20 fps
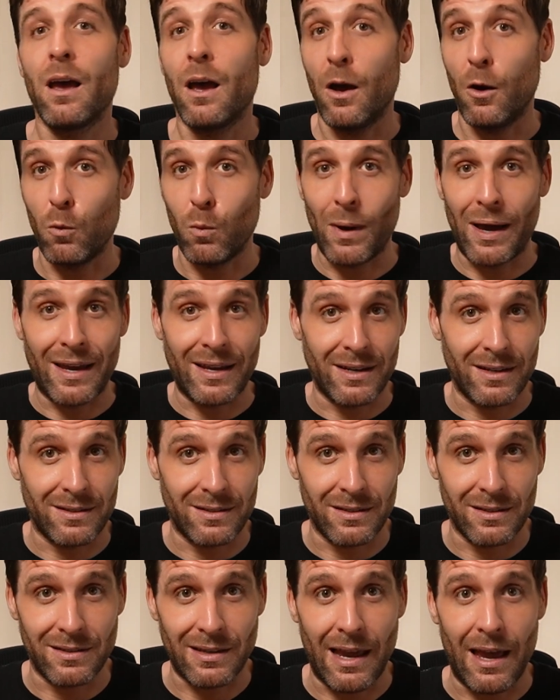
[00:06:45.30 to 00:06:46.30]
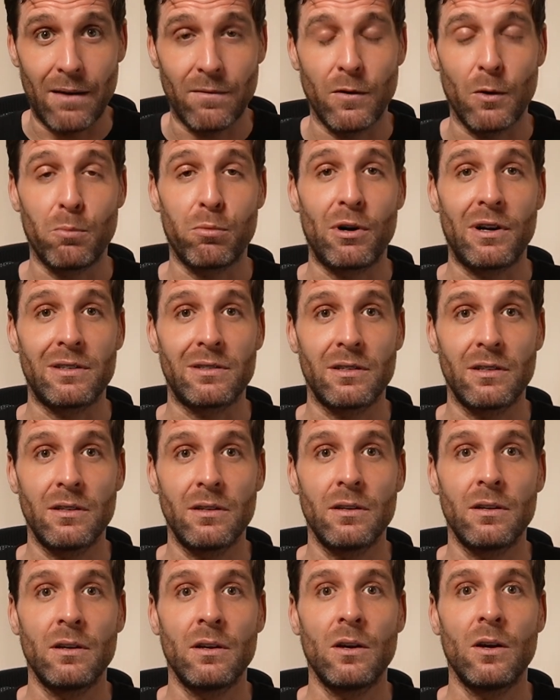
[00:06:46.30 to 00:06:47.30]
Awareness is ever present,
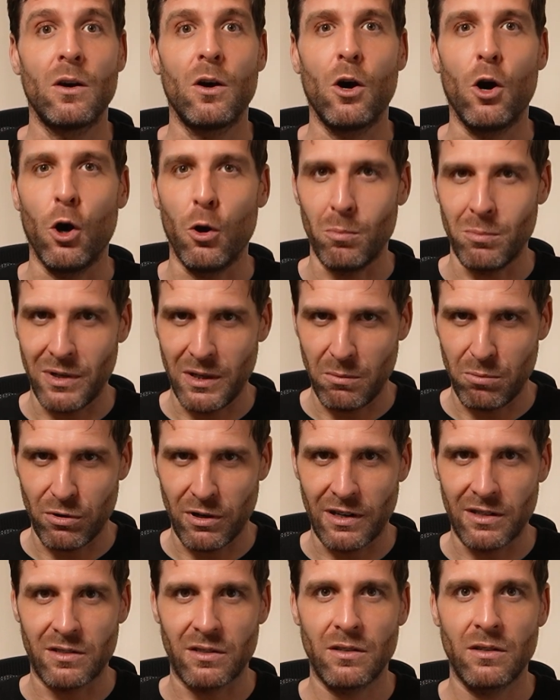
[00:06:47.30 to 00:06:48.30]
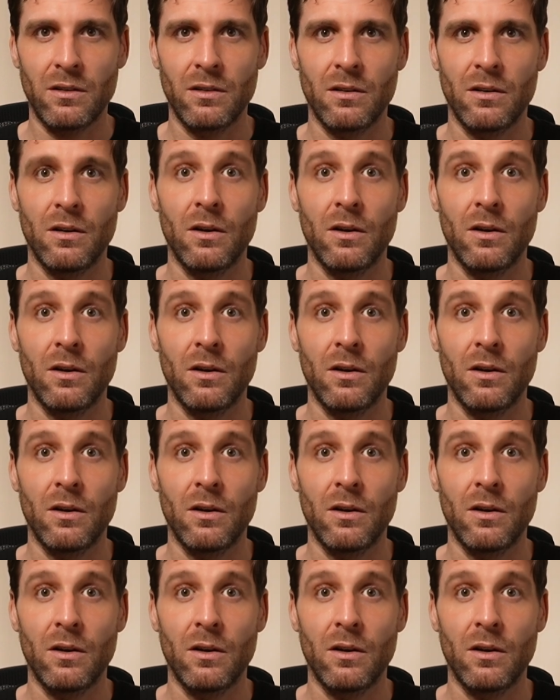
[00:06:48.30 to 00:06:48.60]
omnipresent,